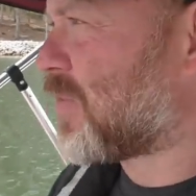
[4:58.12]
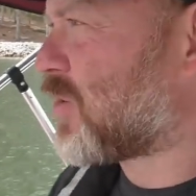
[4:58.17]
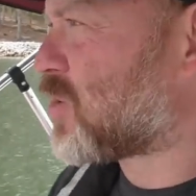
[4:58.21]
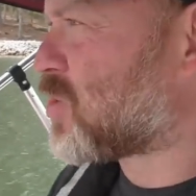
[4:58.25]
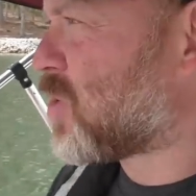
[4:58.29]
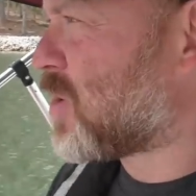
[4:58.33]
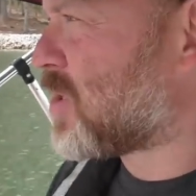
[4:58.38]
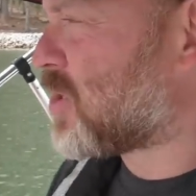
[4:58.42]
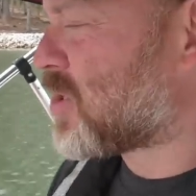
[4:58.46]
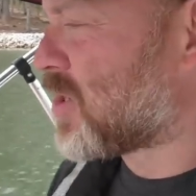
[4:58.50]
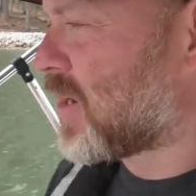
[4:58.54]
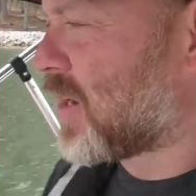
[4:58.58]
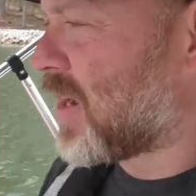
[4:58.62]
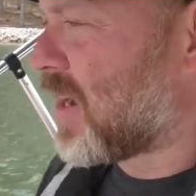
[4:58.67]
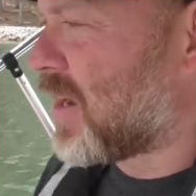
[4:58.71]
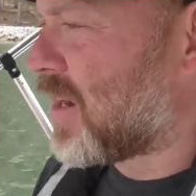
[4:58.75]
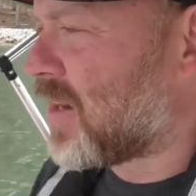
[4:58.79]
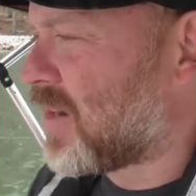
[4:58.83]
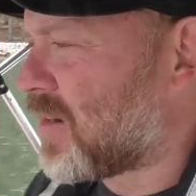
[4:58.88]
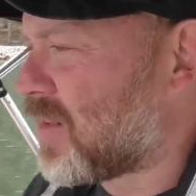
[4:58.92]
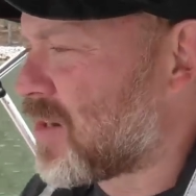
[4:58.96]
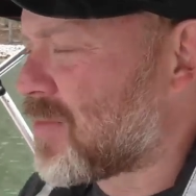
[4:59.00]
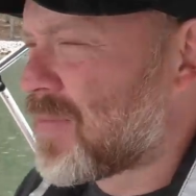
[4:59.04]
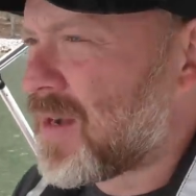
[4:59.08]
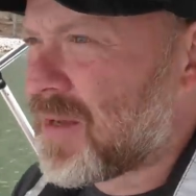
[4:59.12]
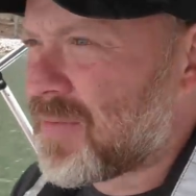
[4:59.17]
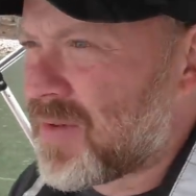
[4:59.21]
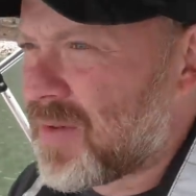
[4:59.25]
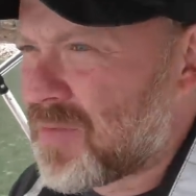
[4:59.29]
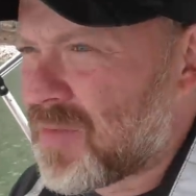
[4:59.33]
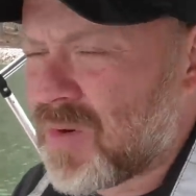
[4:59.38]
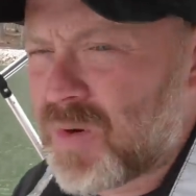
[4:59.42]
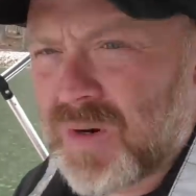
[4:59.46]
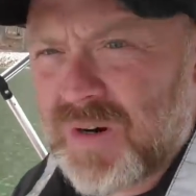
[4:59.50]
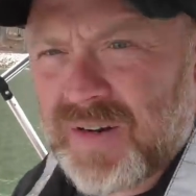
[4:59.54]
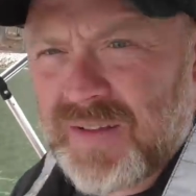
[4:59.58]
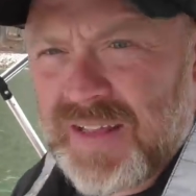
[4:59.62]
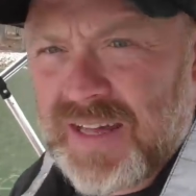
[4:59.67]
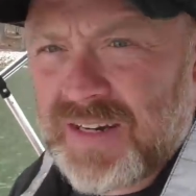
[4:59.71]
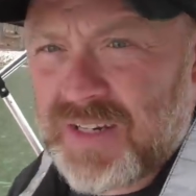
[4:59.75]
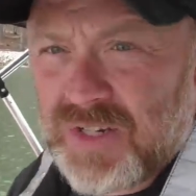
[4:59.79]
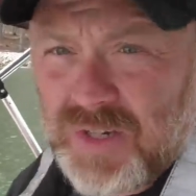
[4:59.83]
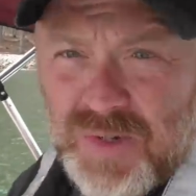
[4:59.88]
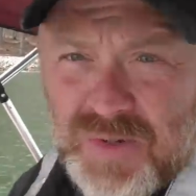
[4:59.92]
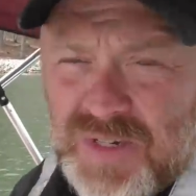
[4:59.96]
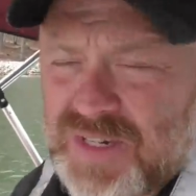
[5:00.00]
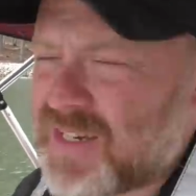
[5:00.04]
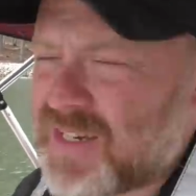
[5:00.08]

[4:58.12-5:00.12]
if there's one truck out here, there might be more that dude